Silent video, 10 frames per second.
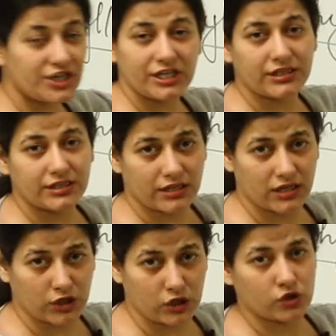sheath
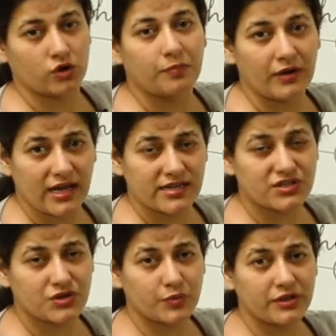
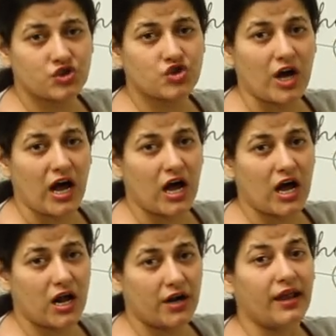chloroplasts, which
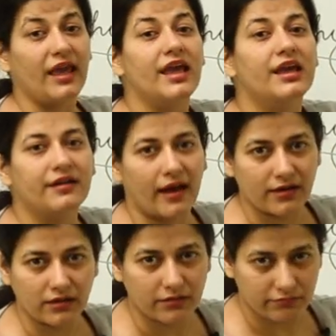are
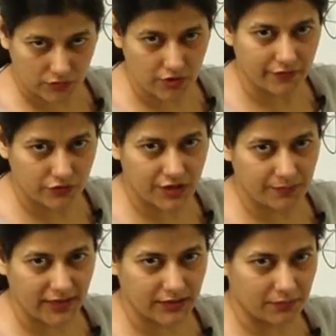agranule. You have to
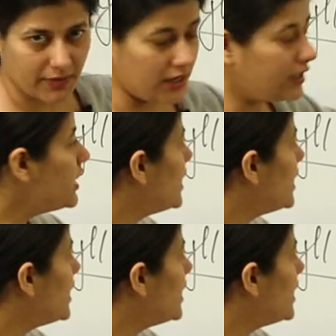keep that in mind,